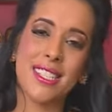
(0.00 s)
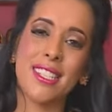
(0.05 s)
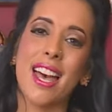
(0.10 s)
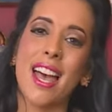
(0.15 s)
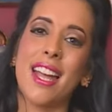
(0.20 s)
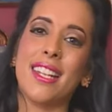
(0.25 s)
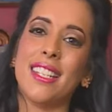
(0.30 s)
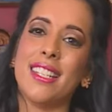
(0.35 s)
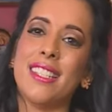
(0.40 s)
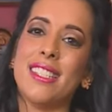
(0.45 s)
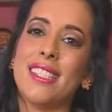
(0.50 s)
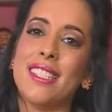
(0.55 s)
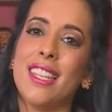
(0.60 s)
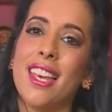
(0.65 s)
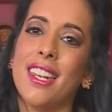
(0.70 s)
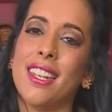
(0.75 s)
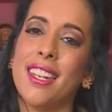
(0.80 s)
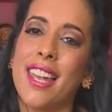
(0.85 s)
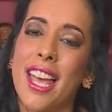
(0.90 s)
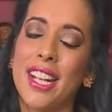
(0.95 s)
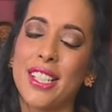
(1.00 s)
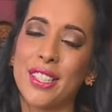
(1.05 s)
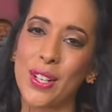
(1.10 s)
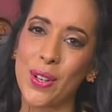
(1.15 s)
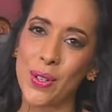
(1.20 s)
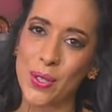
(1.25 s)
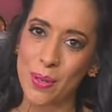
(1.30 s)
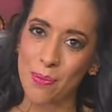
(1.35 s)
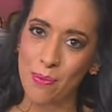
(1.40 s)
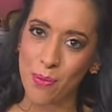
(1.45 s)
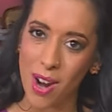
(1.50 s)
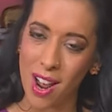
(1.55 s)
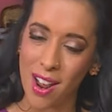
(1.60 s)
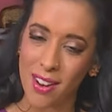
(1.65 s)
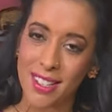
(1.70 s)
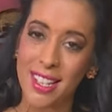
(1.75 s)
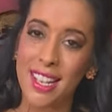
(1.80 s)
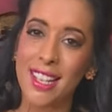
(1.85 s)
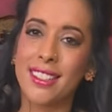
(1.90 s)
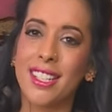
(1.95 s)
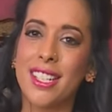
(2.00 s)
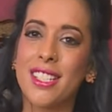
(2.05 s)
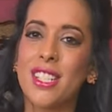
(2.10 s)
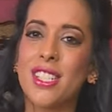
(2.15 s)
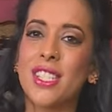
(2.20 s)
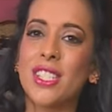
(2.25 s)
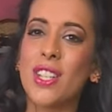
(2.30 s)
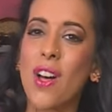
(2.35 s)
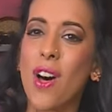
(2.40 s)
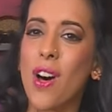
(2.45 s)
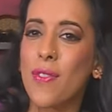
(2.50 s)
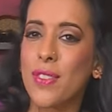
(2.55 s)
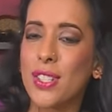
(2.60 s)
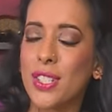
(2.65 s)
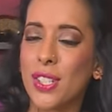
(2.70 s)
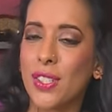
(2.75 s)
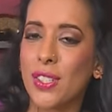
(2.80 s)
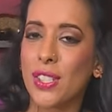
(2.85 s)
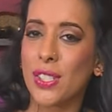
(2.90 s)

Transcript: the onions turn light golden brown, they dissolve into the